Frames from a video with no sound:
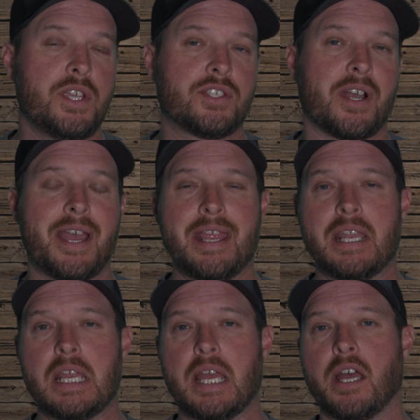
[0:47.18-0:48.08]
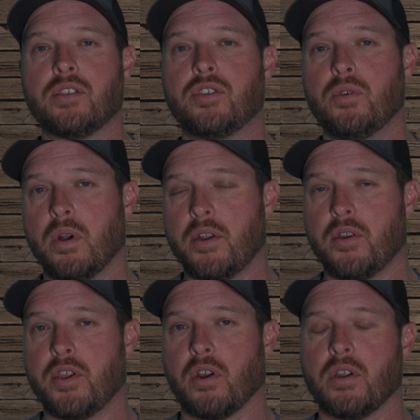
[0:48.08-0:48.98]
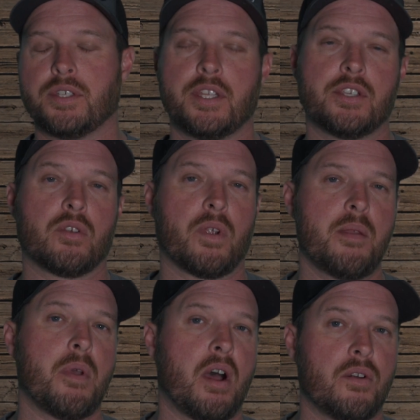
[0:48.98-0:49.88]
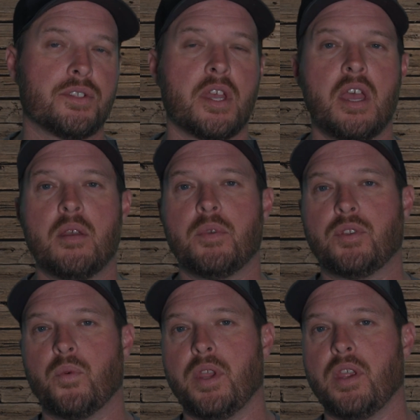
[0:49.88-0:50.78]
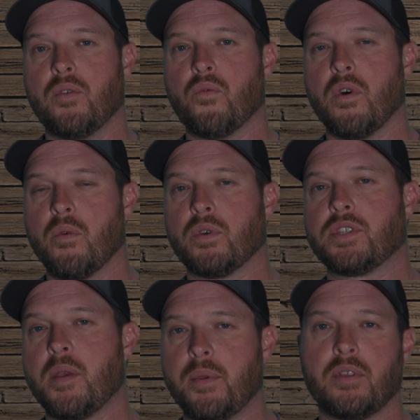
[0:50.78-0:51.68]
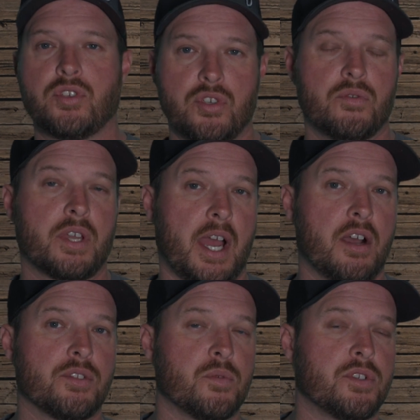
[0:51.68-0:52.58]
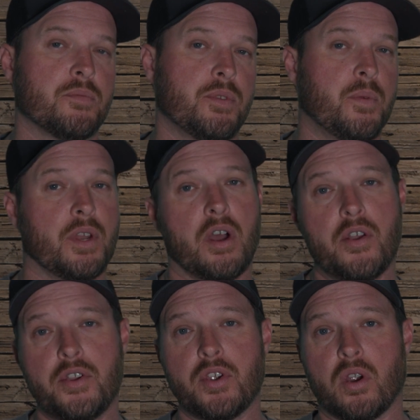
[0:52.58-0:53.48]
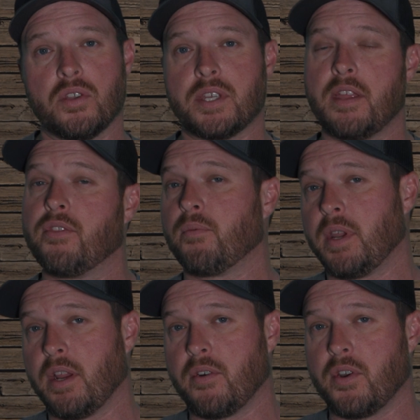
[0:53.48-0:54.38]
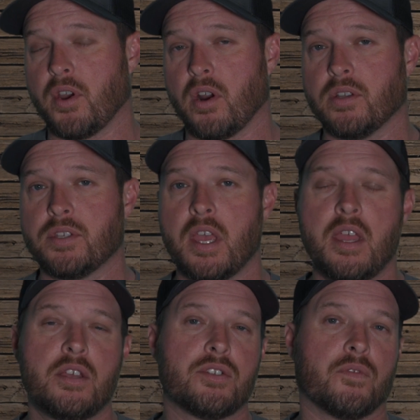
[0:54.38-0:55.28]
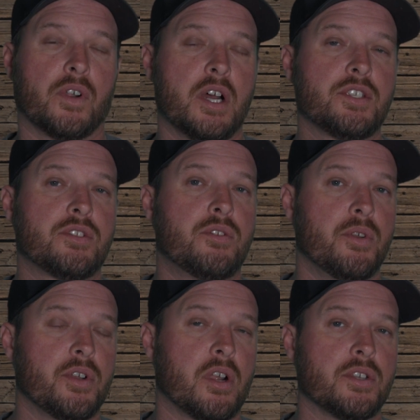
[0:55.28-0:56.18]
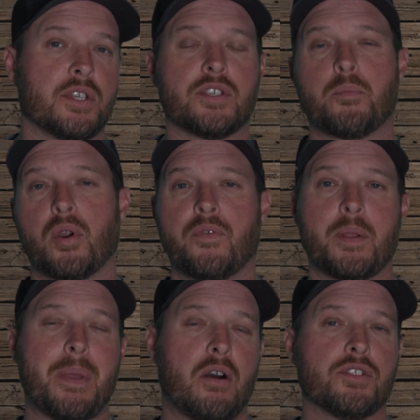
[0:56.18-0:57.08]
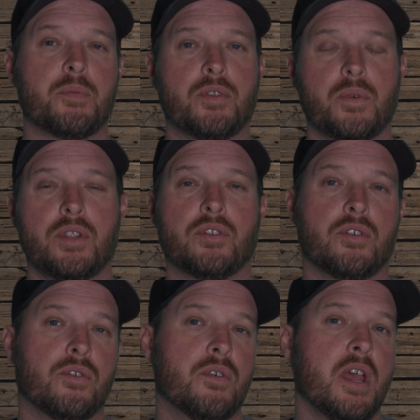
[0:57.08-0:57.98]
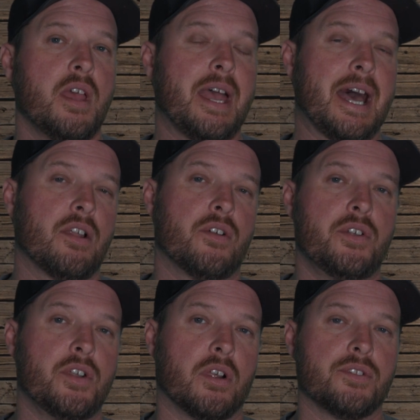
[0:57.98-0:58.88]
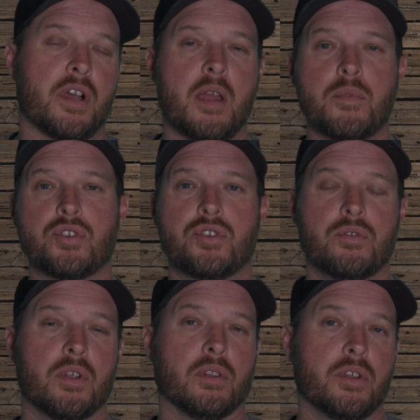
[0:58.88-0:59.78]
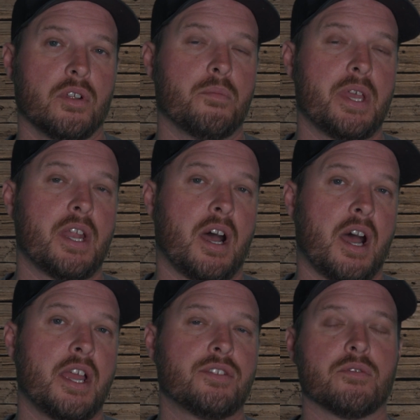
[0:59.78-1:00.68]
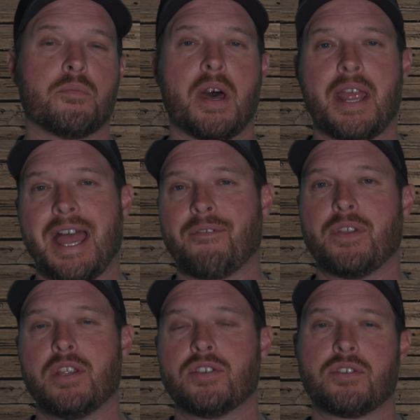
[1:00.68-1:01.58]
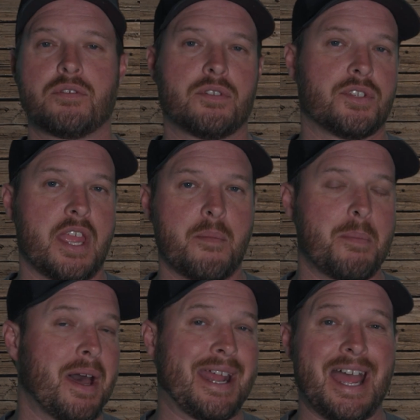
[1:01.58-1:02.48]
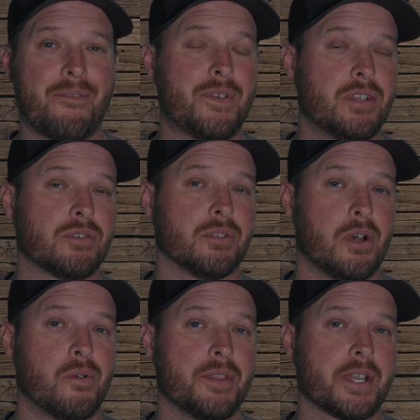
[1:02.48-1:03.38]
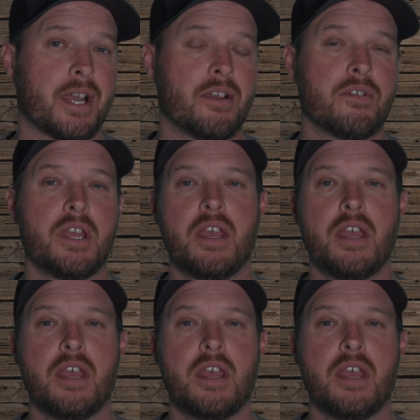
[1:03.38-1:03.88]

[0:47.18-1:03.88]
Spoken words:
we sight in at 200 yards. It's a great balance between what we're typically shooting coyotes, which is between 100 yards and 300 yards. So for us, 200 yards is a perfect balance between the two. At 100 yards, I'm just shooting a little bit high, so about a half inch, just aim about a half inch low on the coyote.